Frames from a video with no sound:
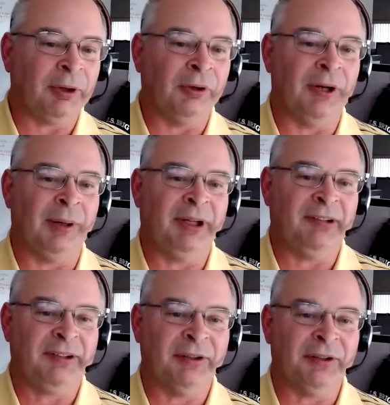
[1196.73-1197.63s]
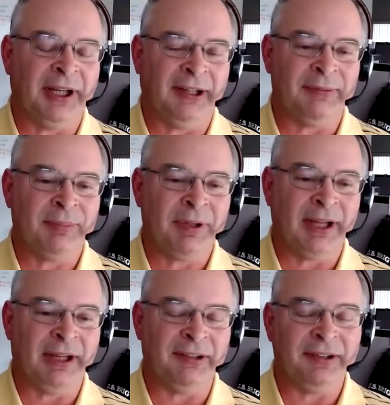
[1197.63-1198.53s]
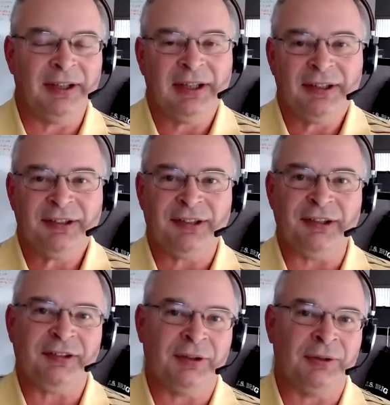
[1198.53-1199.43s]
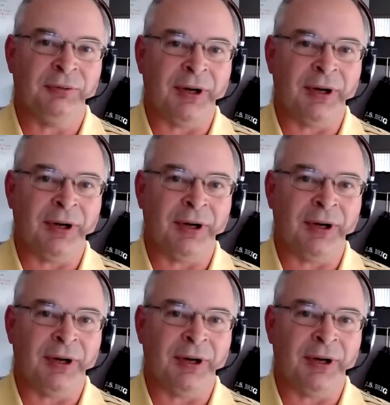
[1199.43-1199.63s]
Cisco routing is always a good thing to